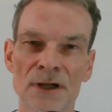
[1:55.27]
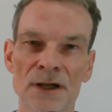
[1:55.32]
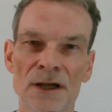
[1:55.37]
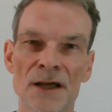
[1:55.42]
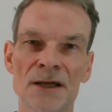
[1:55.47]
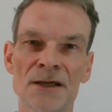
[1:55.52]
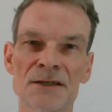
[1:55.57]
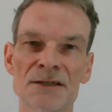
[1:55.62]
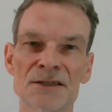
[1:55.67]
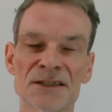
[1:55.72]

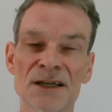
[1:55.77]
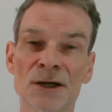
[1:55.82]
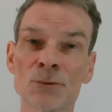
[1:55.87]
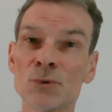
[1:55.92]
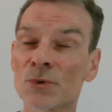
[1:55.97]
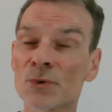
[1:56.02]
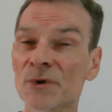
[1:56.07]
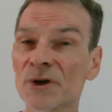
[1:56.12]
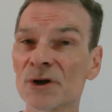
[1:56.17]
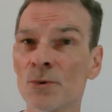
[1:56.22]
And that
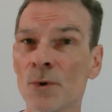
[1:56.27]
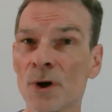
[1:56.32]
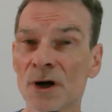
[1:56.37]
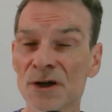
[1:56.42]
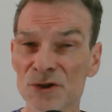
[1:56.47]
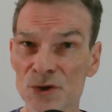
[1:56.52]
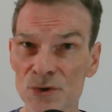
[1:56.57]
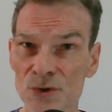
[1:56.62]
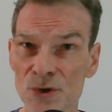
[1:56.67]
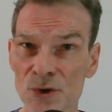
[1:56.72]
would require
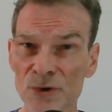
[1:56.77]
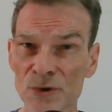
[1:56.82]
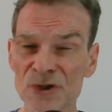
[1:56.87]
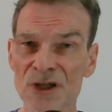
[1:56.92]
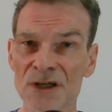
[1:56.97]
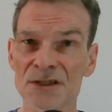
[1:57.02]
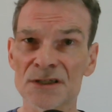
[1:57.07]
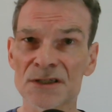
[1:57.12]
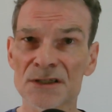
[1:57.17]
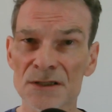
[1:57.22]
to
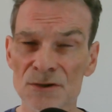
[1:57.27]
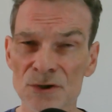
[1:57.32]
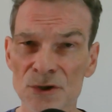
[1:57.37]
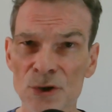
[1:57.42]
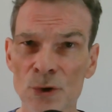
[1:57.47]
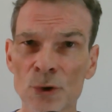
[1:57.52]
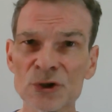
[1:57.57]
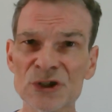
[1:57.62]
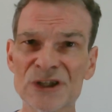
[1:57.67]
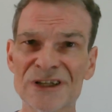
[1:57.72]
condense the
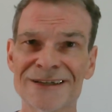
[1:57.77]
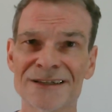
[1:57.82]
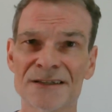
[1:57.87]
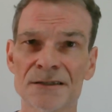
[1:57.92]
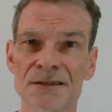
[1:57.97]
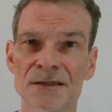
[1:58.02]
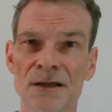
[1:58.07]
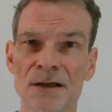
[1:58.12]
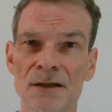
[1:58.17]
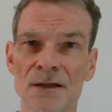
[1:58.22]
content